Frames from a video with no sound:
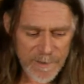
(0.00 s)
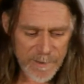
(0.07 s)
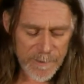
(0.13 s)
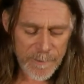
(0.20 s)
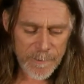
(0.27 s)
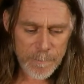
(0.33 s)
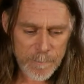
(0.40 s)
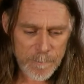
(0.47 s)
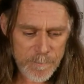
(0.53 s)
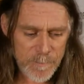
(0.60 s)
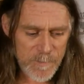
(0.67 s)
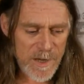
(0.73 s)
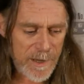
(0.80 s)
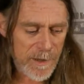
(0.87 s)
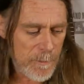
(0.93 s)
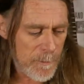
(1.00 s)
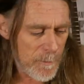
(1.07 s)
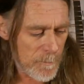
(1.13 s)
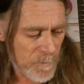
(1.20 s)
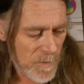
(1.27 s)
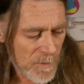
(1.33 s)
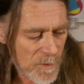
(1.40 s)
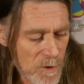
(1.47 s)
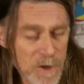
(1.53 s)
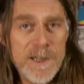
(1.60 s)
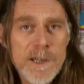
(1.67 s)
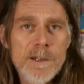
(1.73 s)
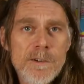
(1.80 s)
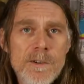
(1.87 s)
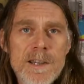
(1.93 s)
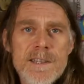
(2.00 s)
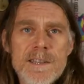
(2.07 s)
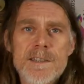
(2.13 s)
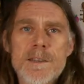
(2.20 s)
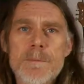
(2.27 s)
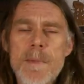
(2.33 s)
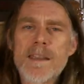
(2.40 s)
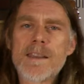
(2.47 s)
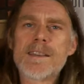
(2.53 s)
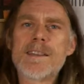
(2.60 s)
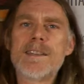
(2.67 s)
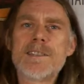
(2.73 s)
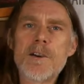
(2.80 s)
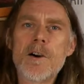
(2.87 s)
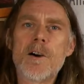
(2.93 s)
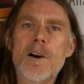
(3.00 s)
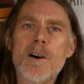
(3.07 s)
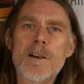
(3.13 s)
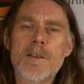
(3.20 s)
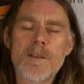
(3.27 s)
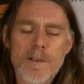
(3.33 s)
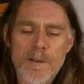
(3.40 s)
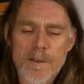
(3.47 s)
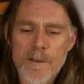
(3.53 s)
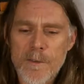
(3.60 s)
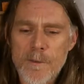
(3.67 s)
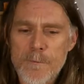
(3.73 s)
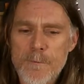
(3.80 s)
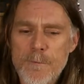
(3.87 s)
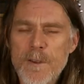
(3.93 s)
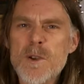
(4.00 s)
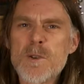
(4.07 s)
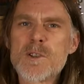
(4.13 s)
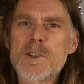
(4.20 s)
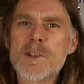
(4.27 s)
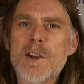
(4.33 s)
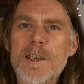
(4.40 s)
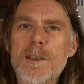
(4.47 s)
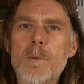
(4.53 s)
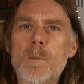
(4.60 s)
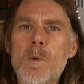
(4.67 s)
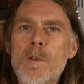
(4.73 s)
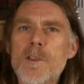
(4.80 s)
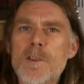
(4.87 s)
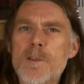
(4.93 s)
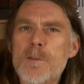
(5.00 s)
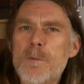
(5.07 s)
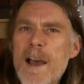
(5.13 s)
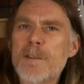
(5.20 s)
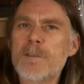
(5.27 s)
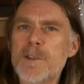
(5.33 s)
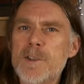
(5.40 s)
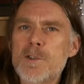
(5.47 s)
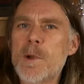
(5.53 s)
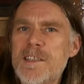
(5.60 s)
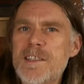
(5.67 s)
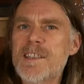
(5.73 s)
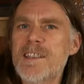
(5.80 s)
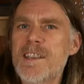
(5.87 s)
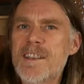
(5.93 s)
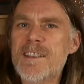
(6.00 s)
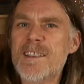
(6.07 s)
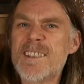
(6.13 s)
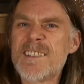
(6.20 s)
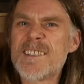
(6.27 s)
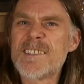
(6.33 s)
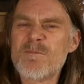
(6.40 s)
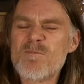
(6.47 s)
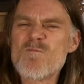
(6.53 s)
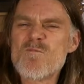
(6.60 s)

Yeah, the idea is to make a guitar that feels like one that you've had for 20 years.